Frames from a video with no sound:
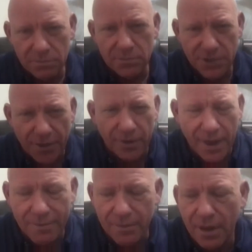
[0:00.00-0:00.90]
Southern
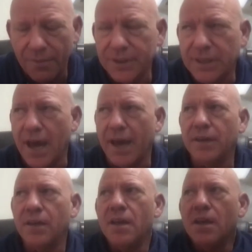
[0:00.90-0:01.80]
Levantine